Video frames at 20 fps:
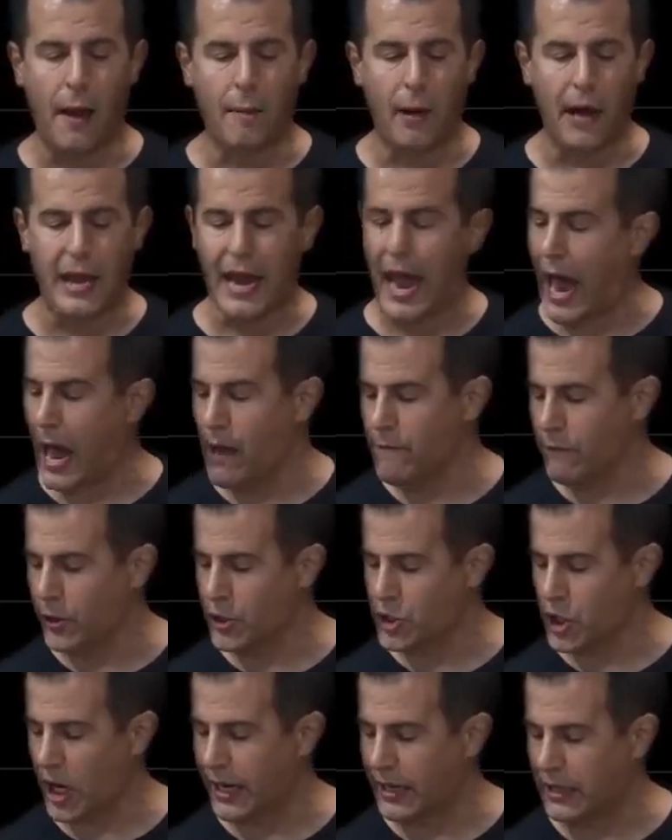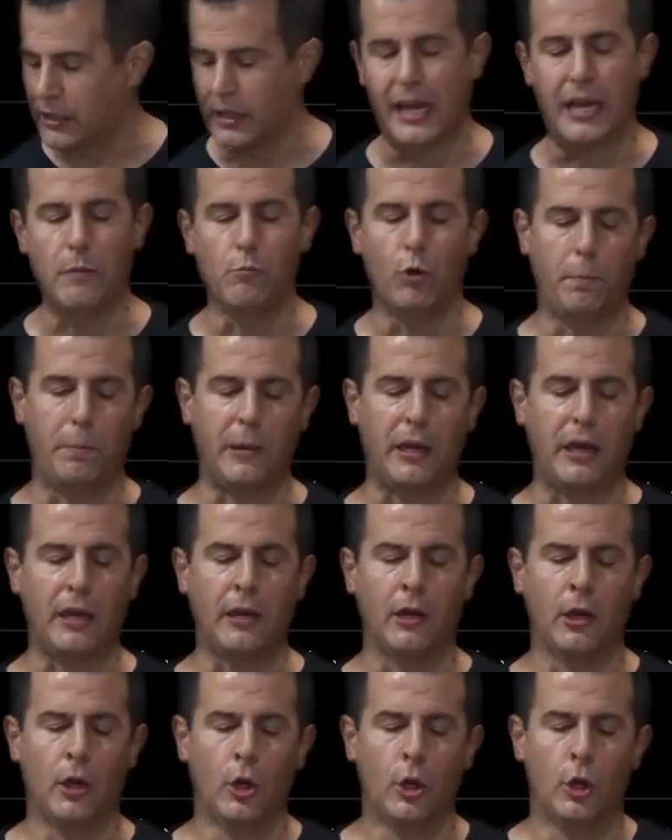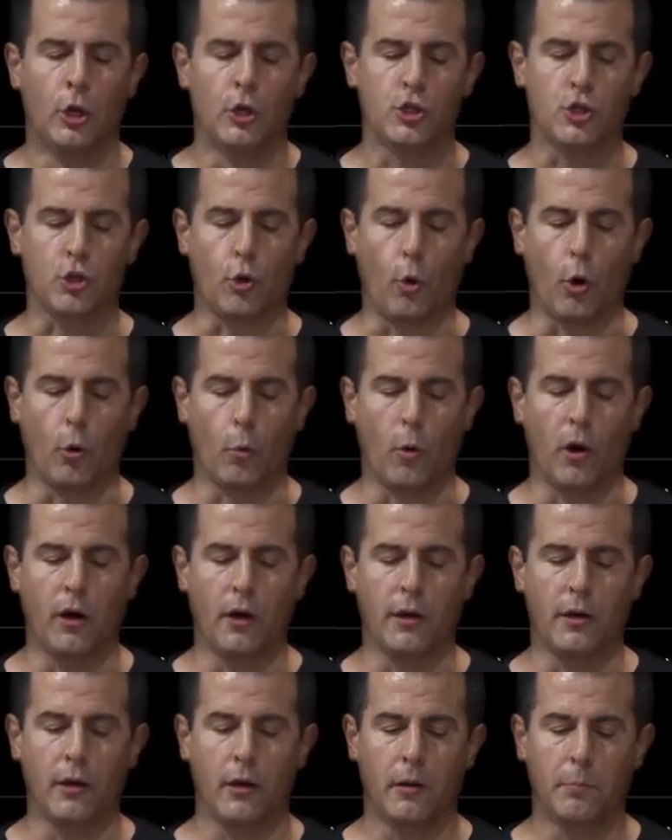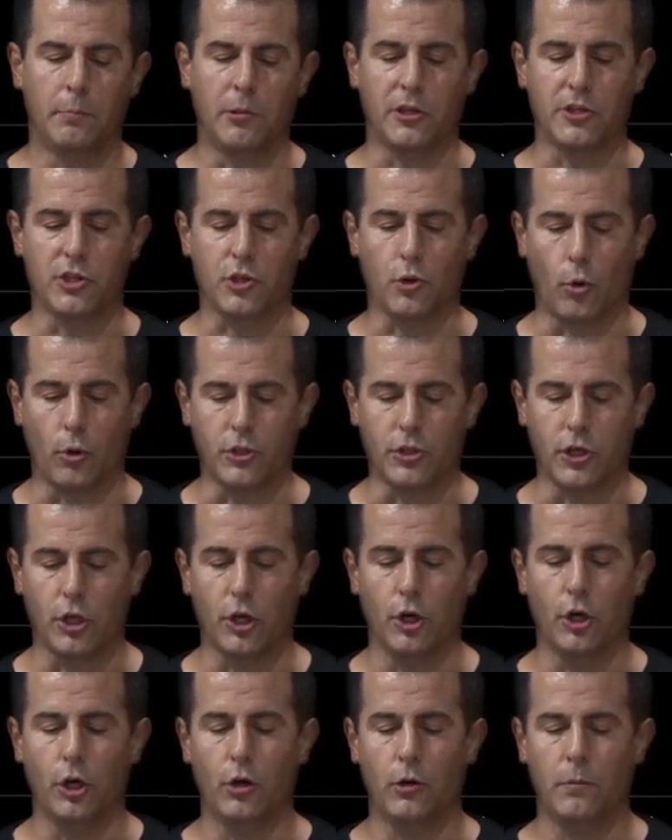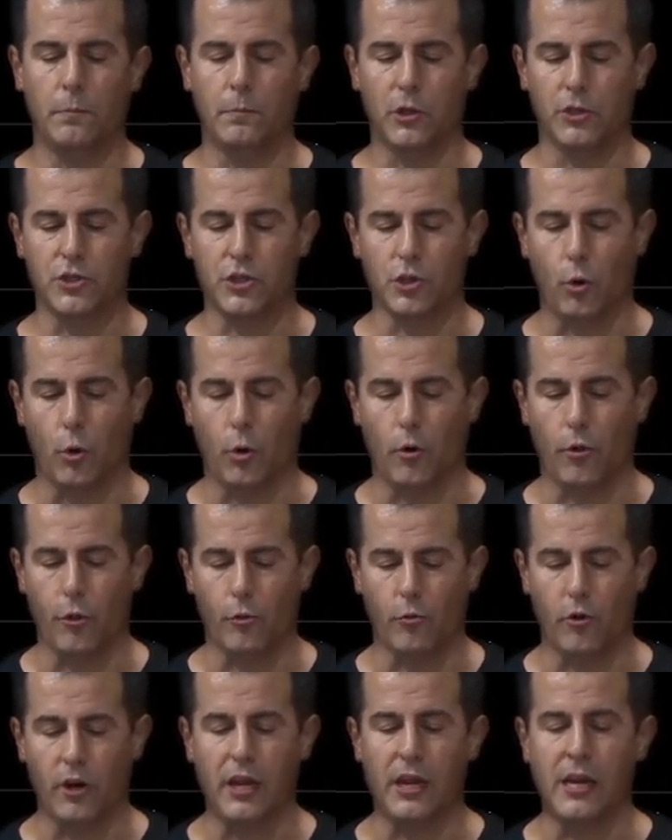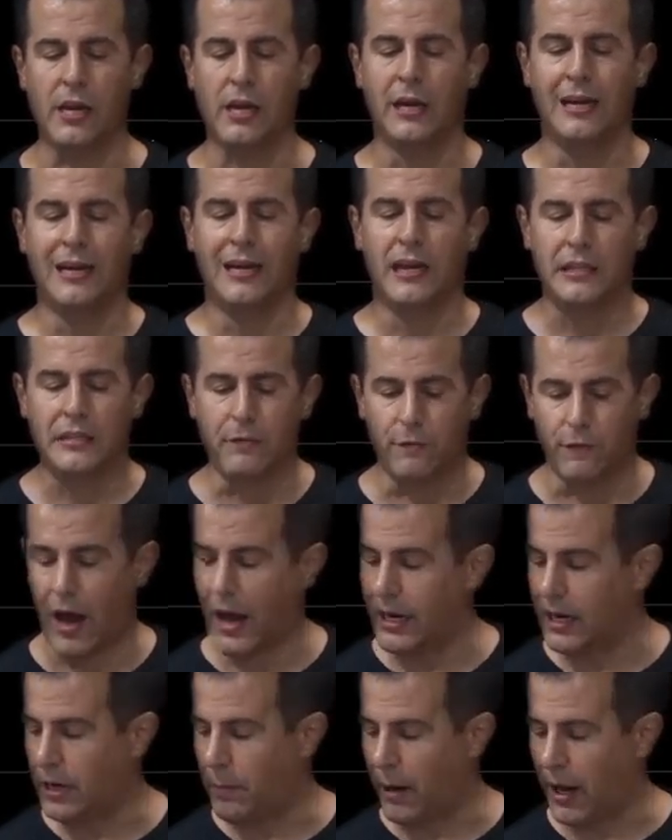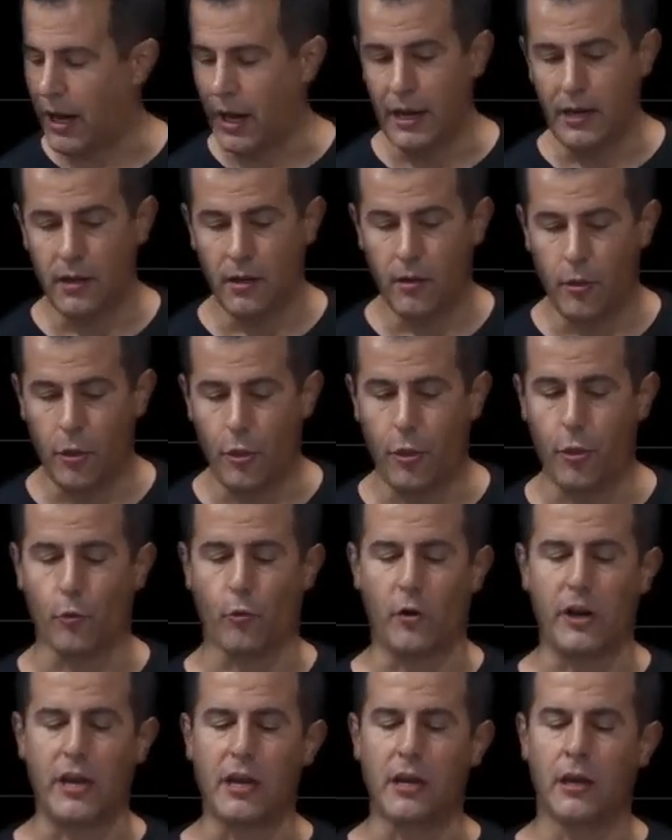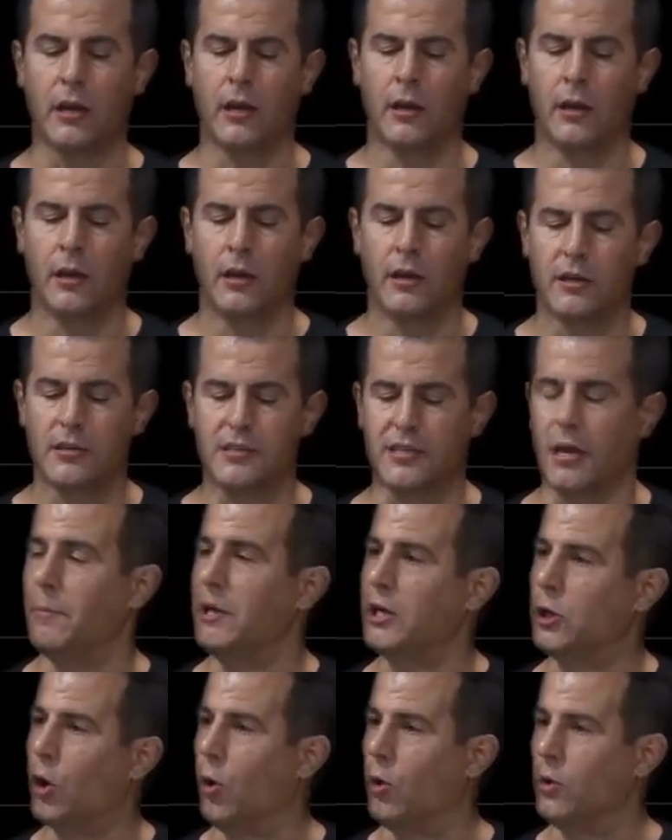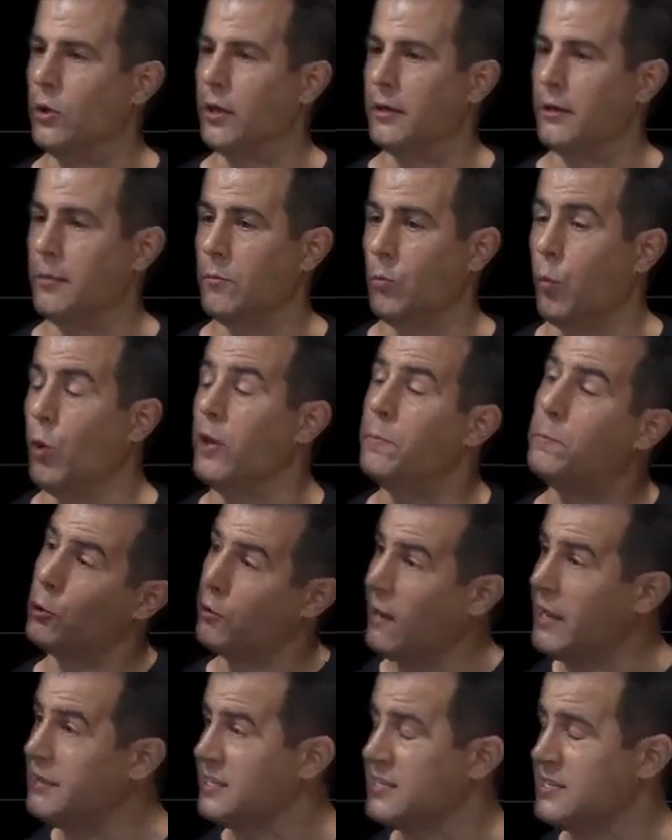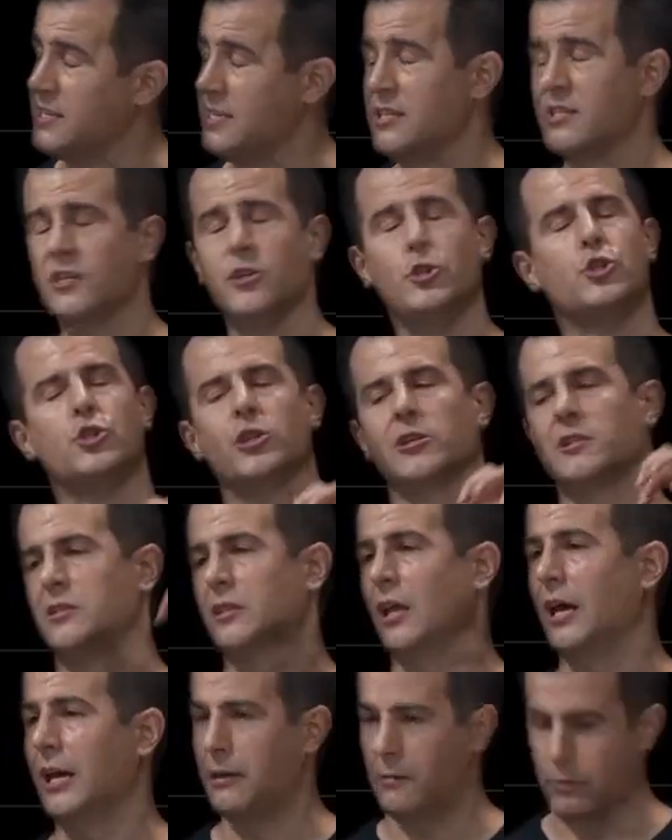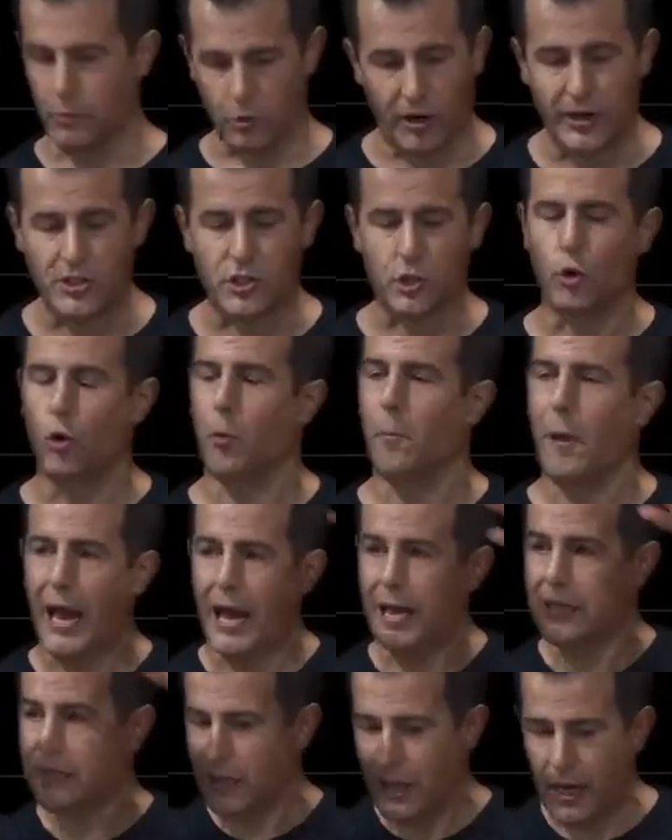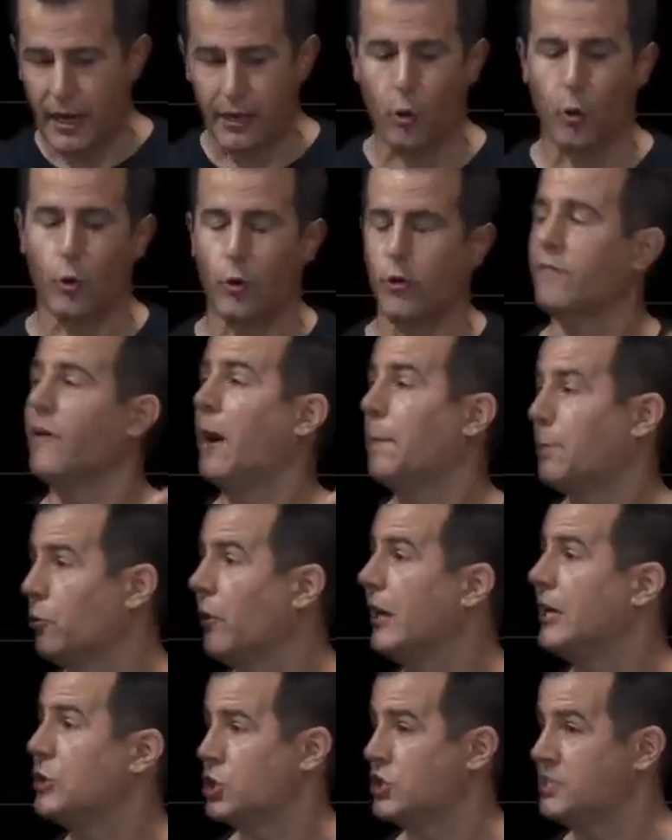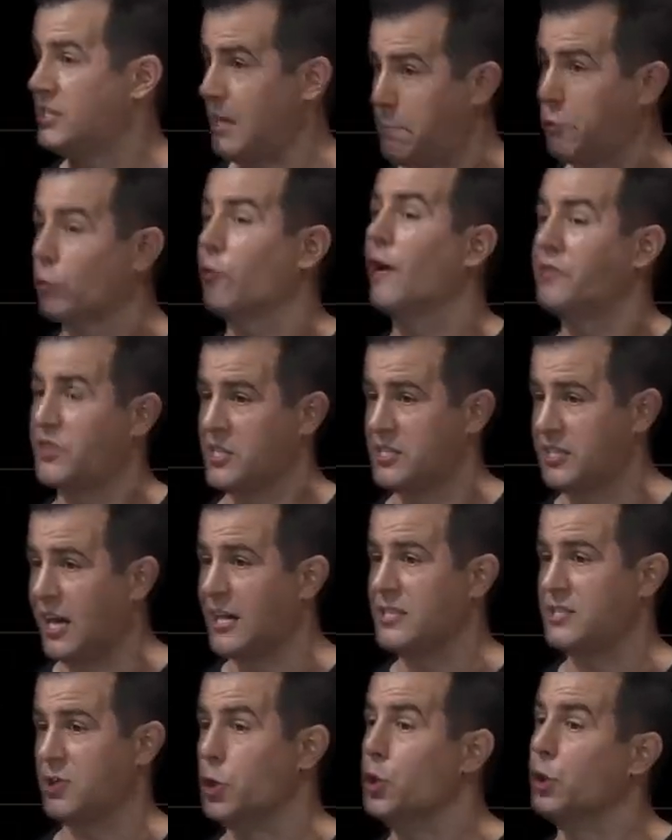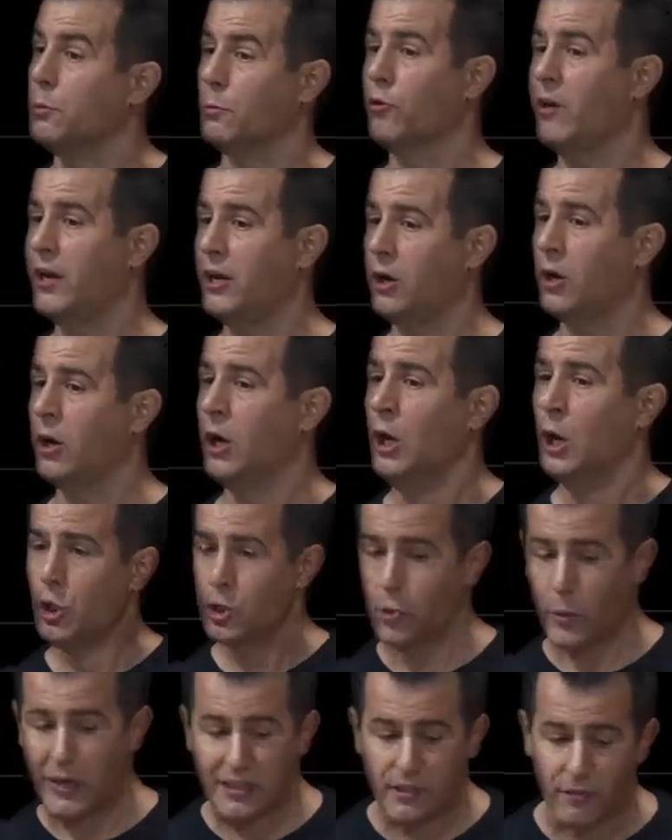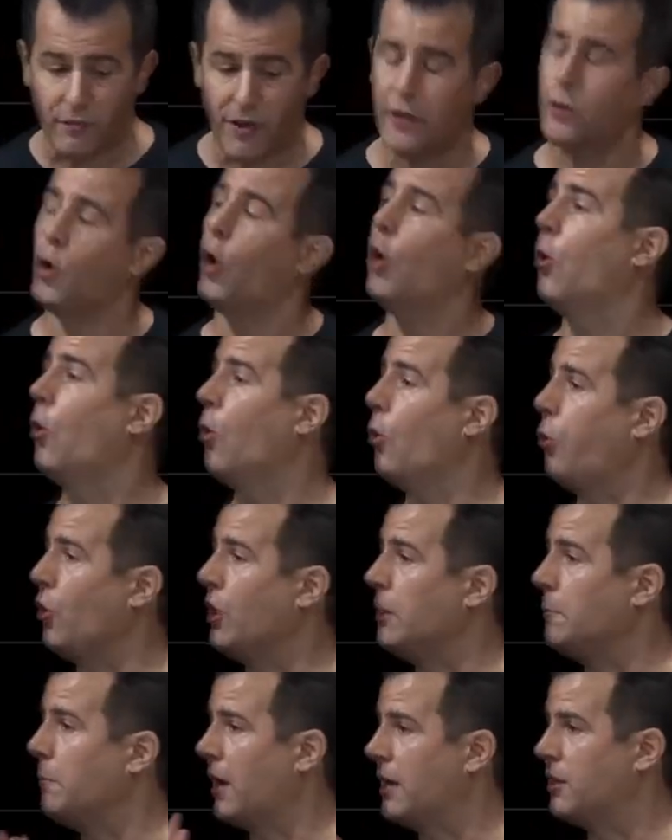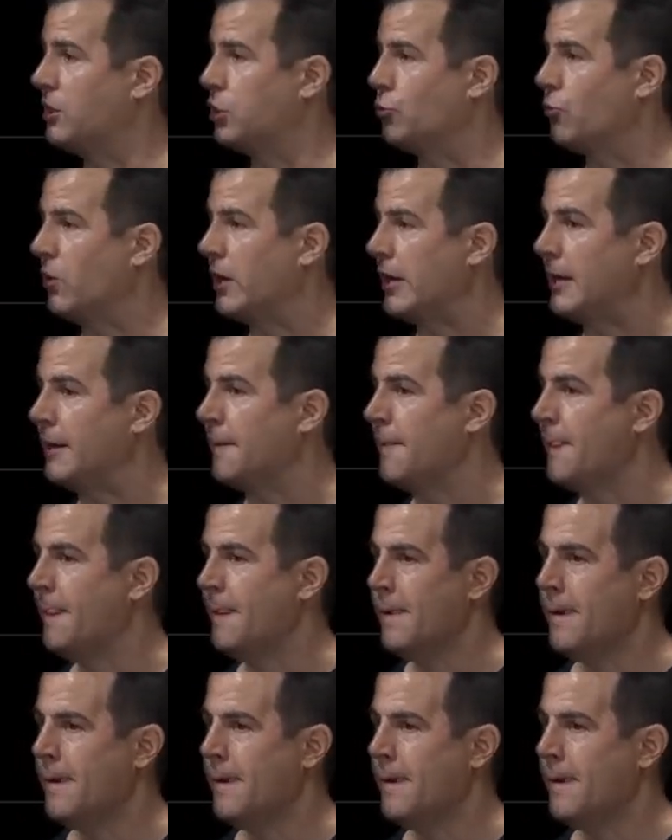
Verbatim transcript: my average, I claim, will be score 1 plus score 2 plus score 3 divided by 3 semicolon with parentheses, because just like grade school math, like order of operations, I parenthesize the numerator so I can divide the whole thing by 3.